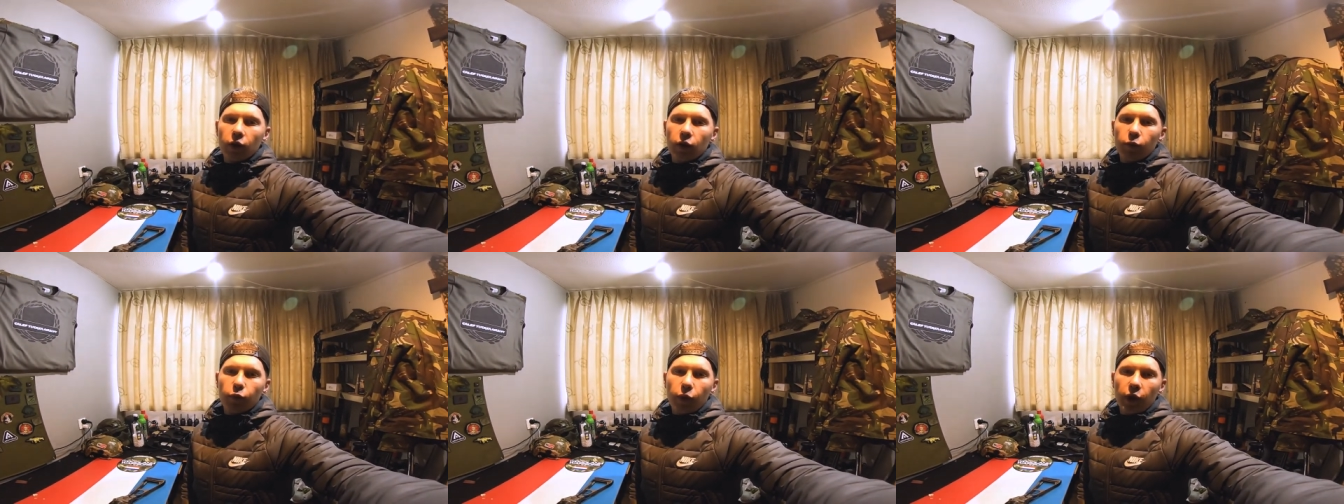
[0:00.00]

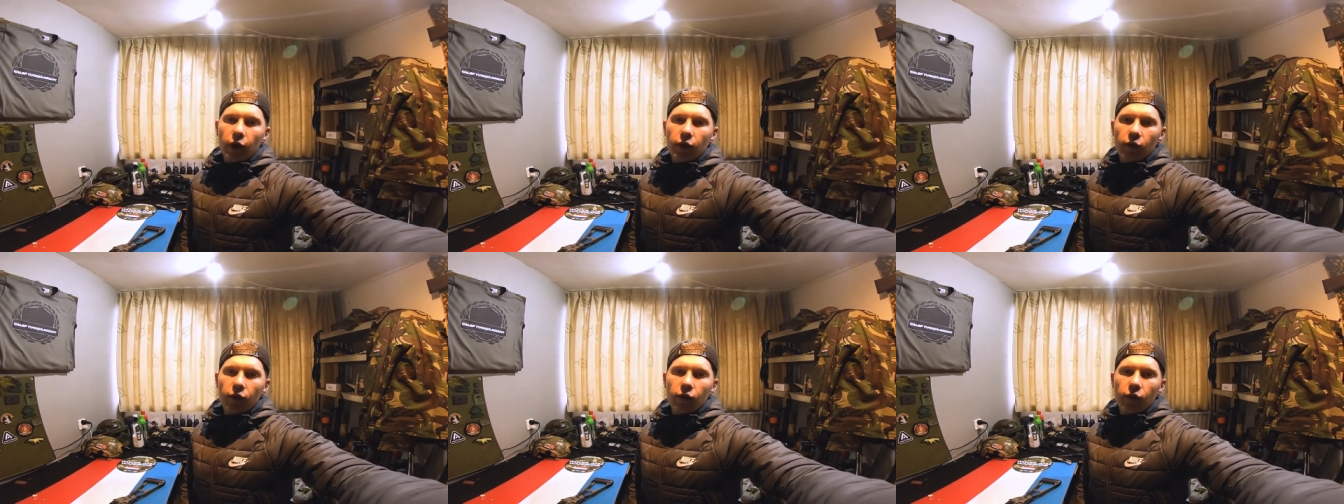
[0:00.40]
in
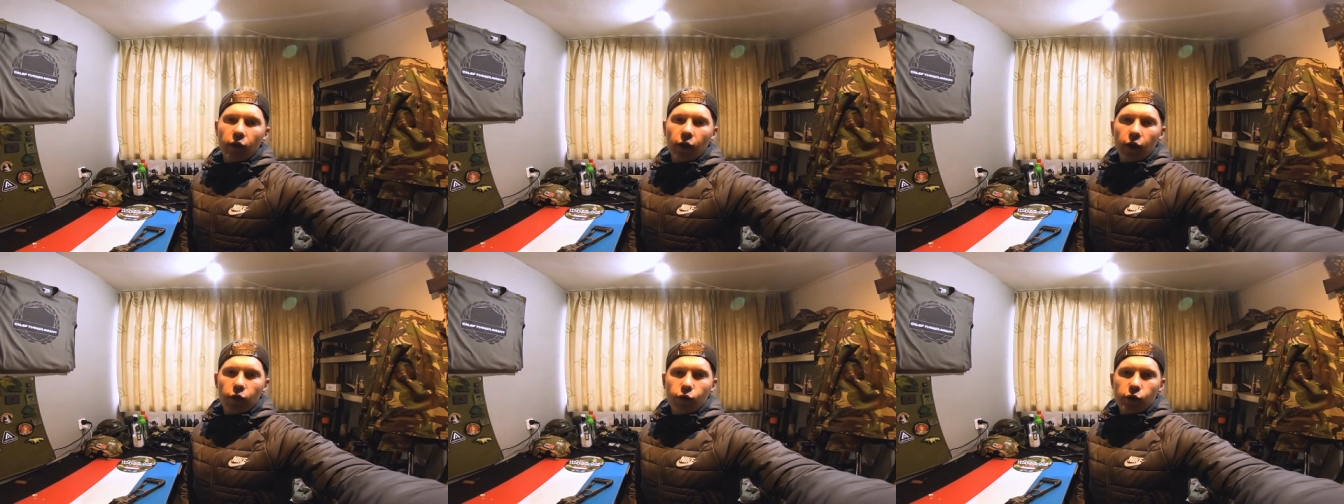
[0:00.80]
paint
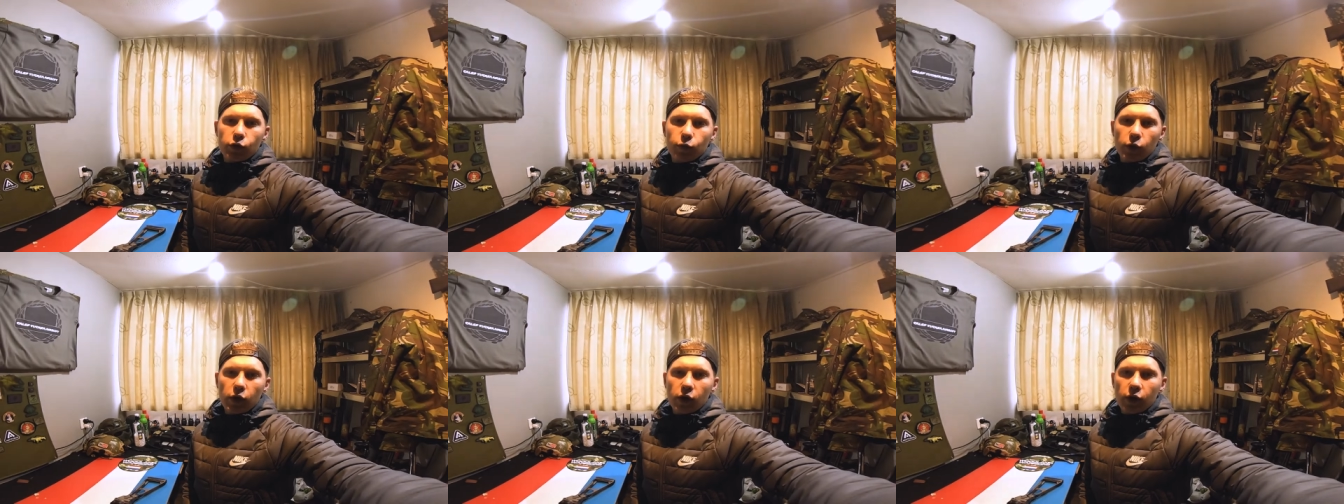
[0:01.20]
as we
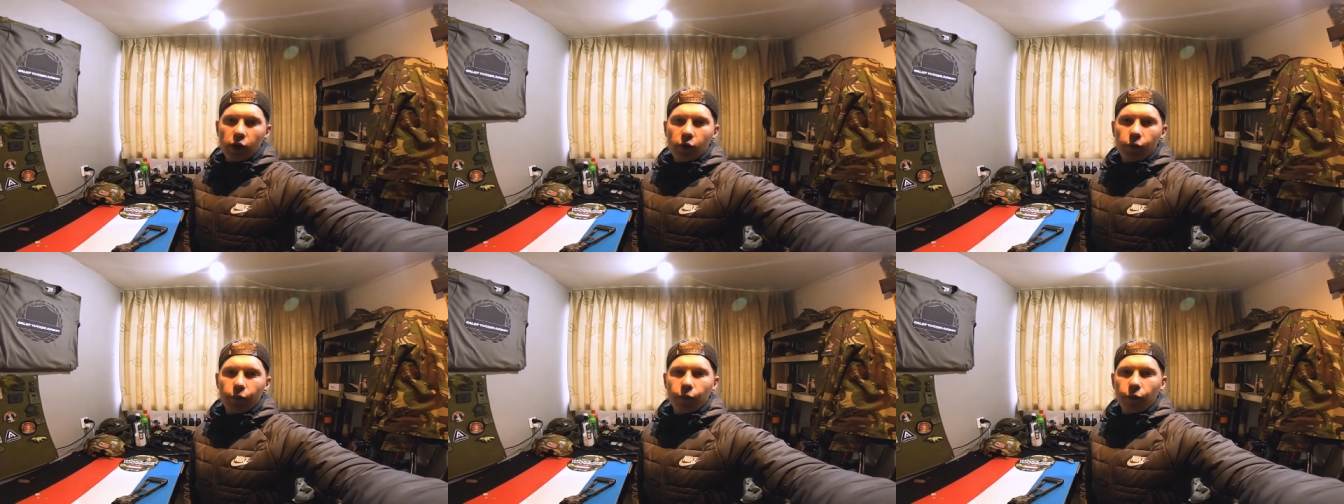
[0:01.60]
speak
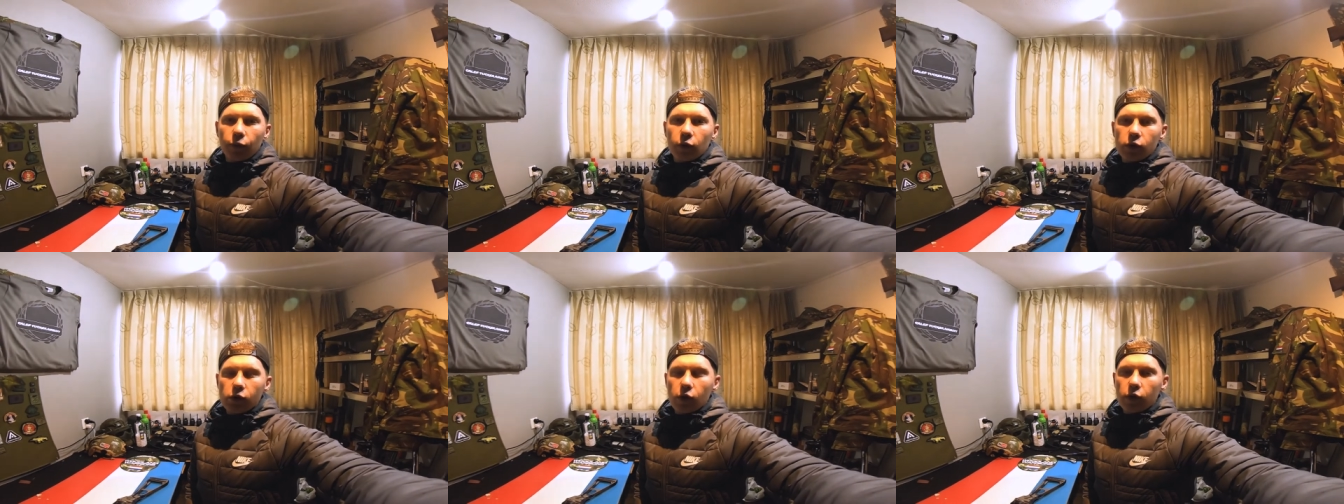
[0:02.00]

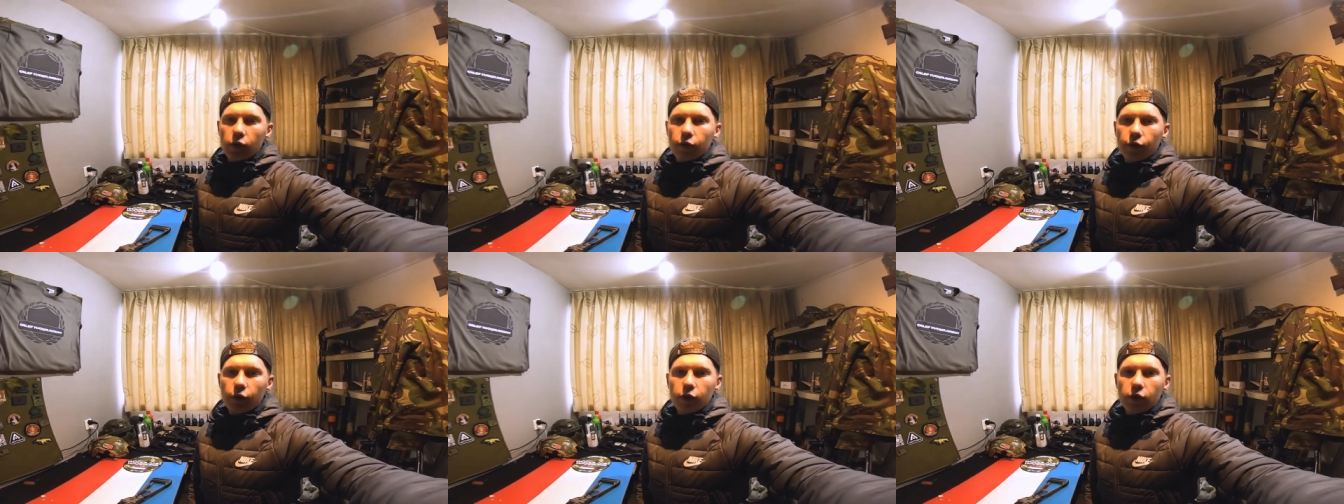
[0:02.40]
so
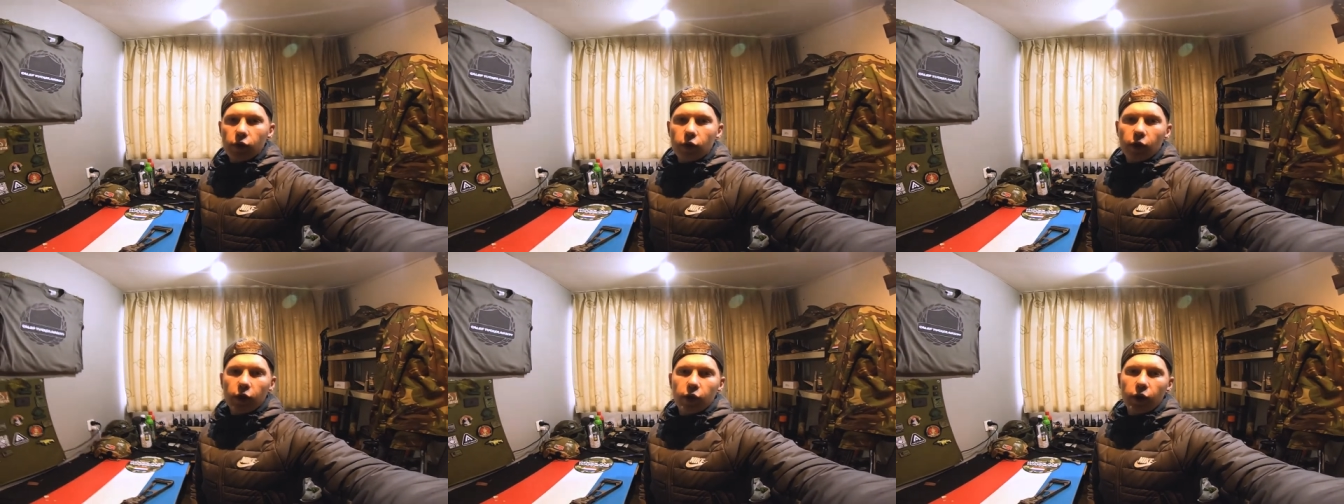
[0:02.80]

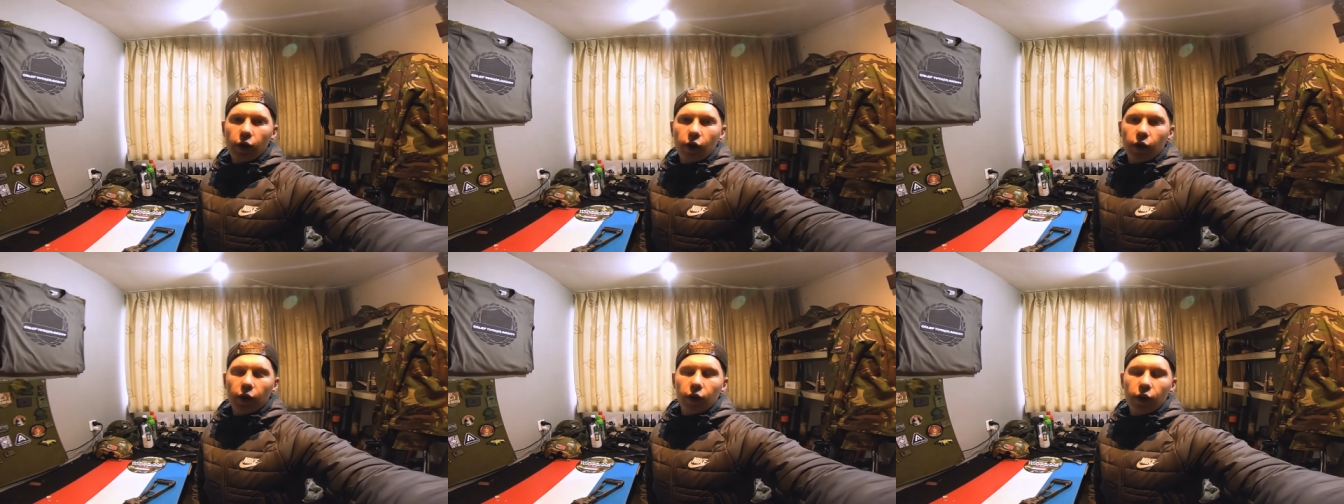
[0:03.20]
unfortunately
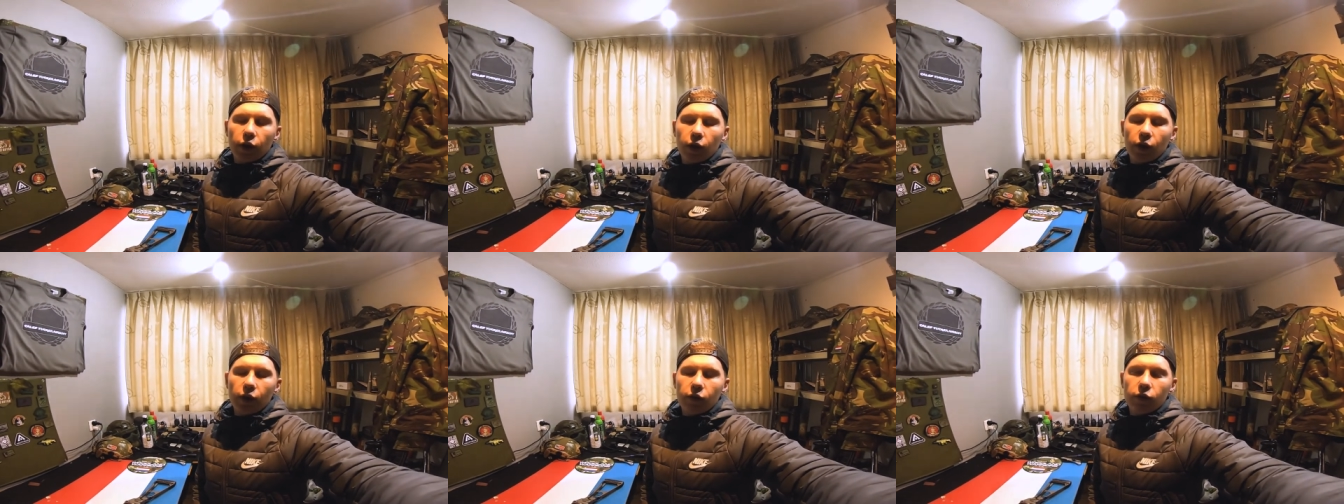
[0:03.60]
I
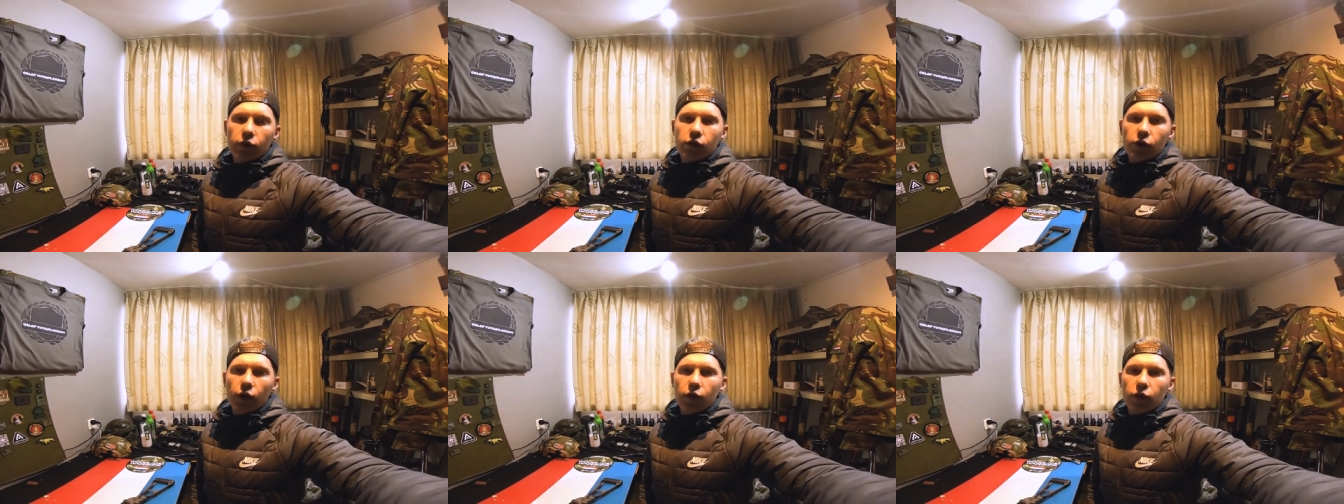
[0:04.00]
can't
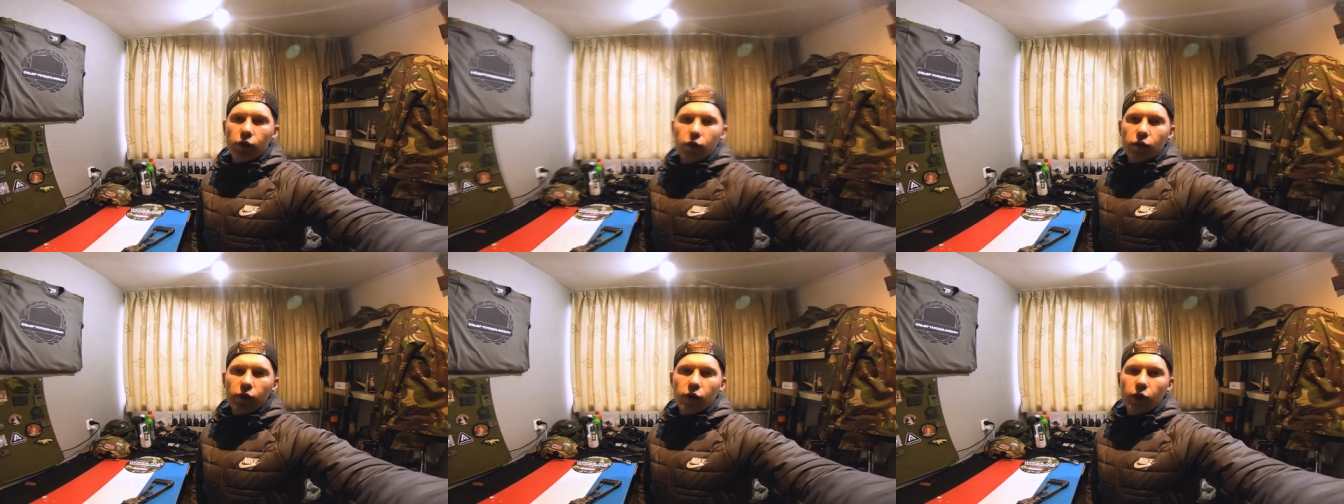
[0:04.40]
show
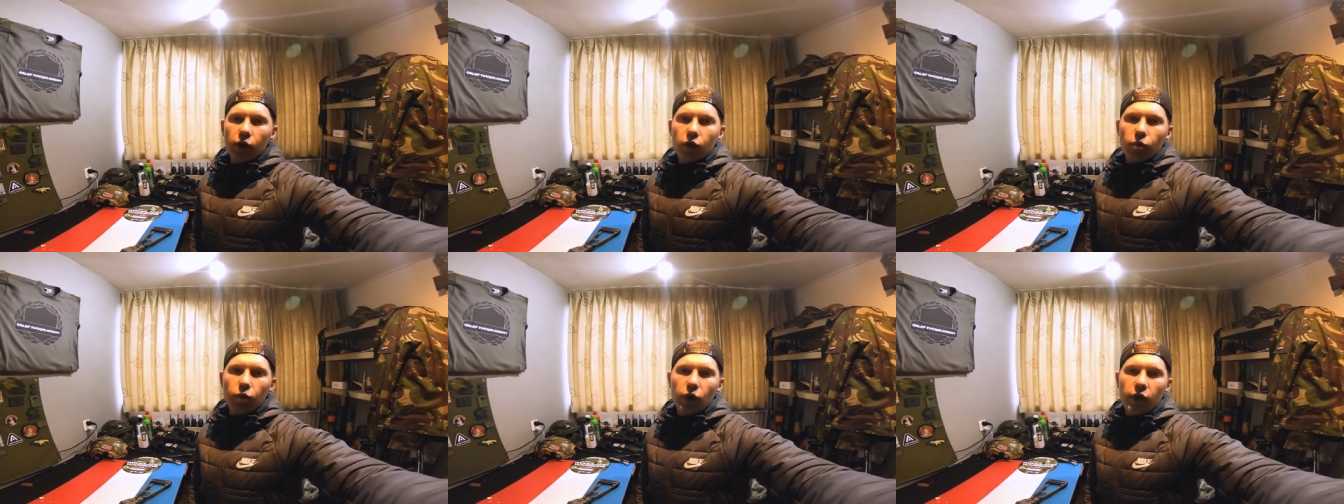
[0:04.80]
you the
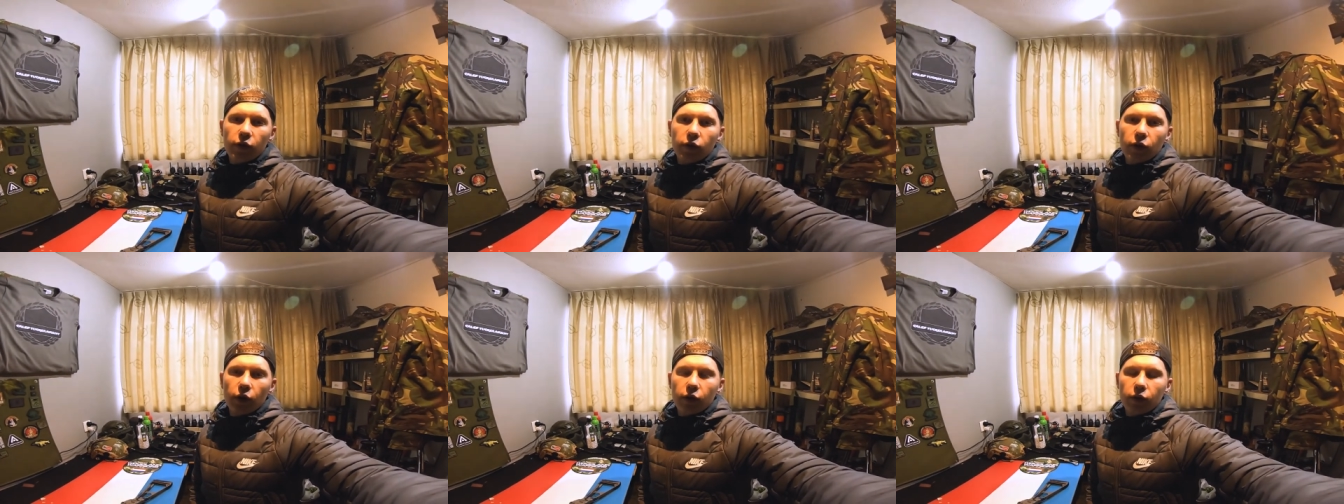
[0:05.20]

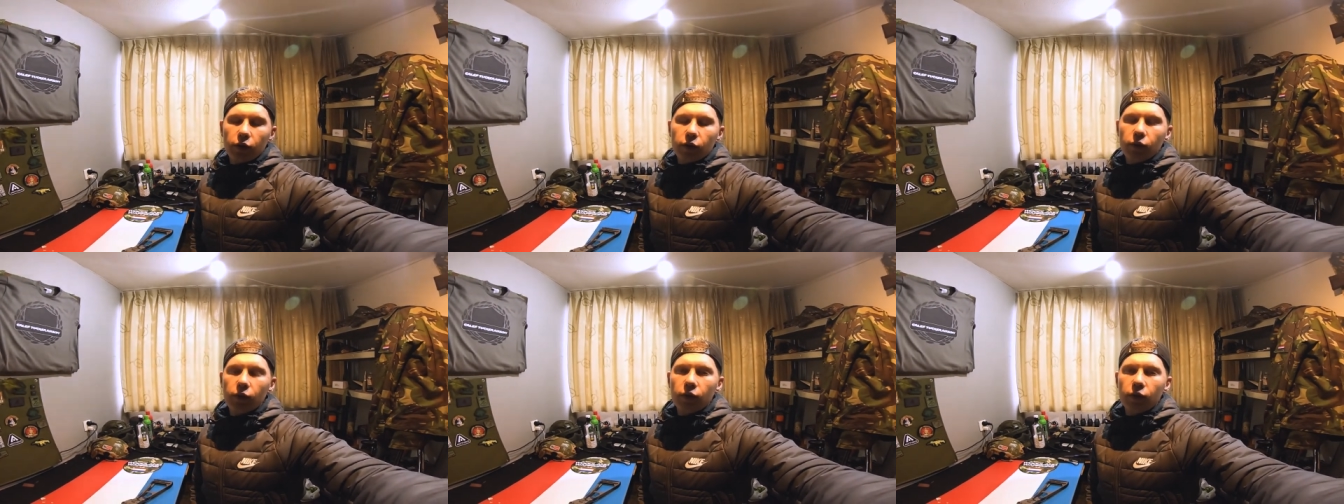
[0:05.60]
complete gun